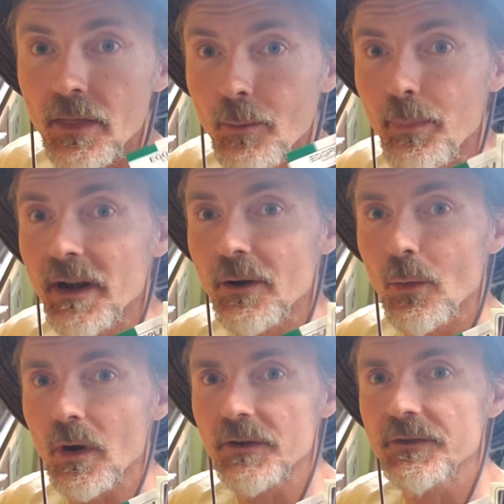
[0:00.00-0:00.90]
The better
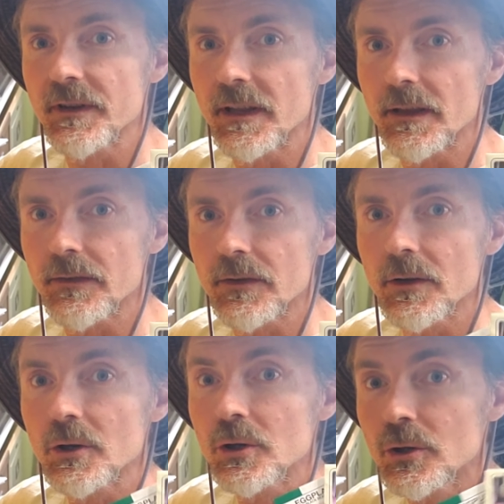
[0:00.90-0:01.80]
question is,
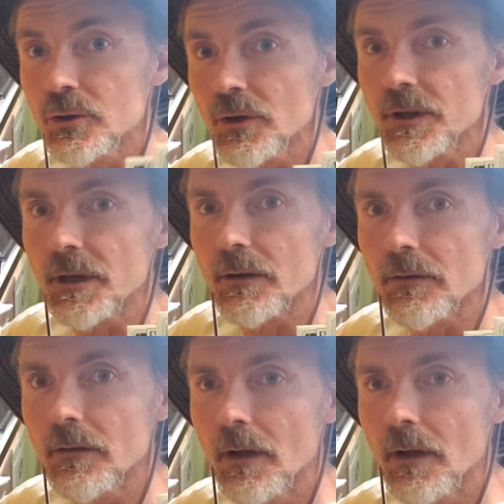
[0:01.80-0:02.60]
should you?